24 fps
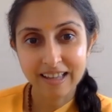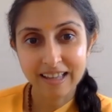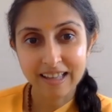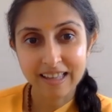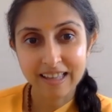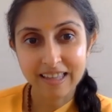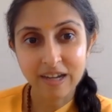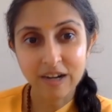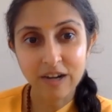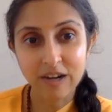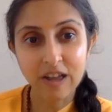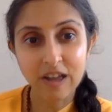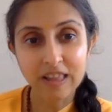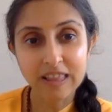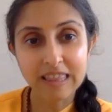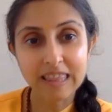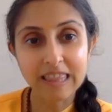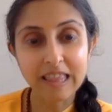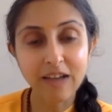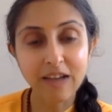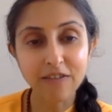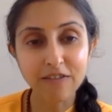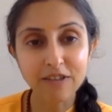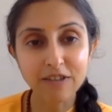They're not
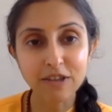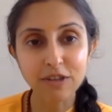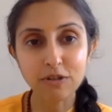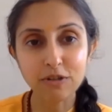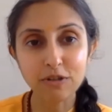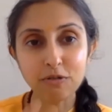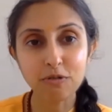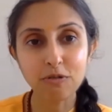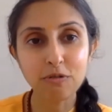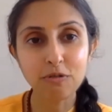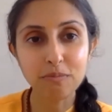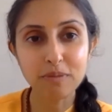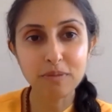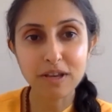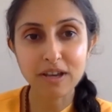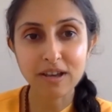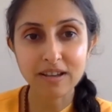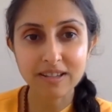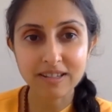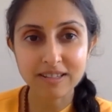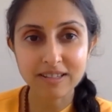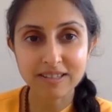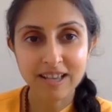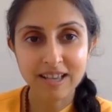loving you
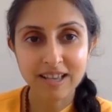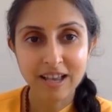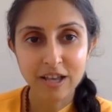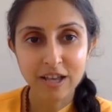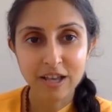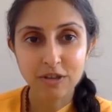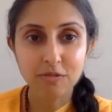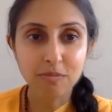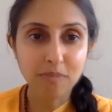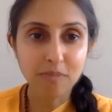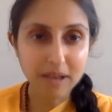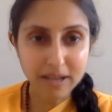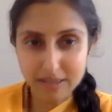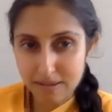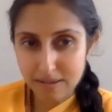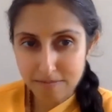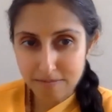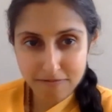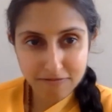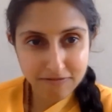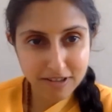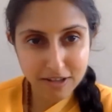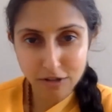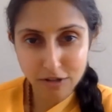because you make them
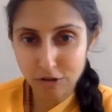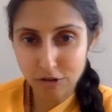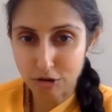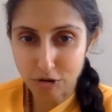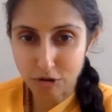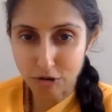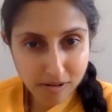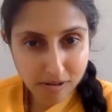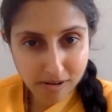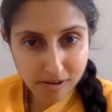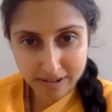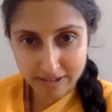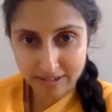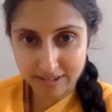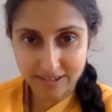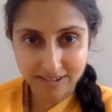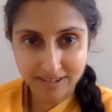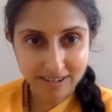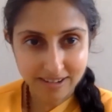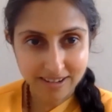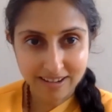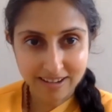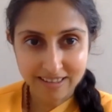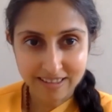feel good.
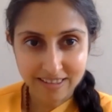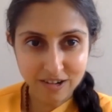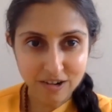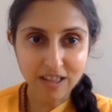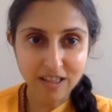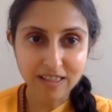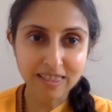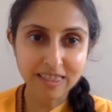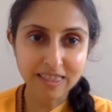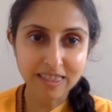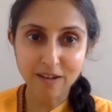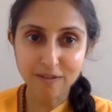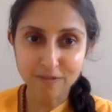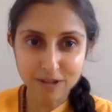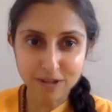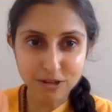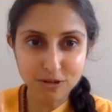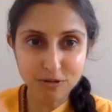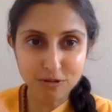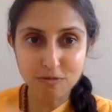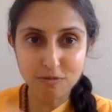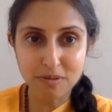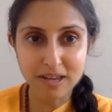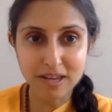They're not loving
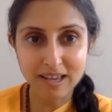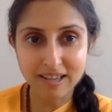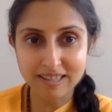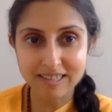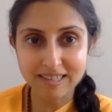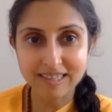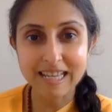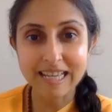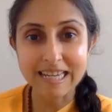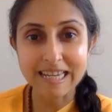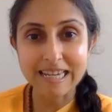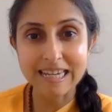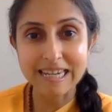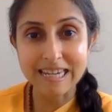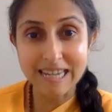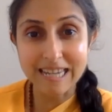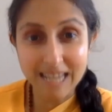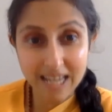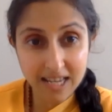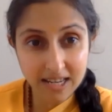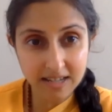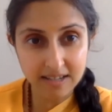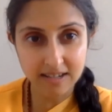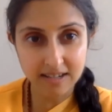you because they
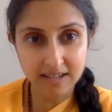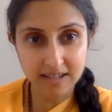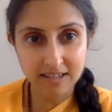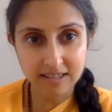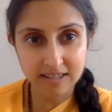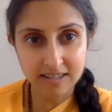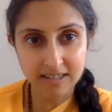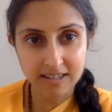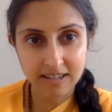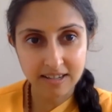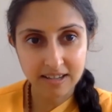need it.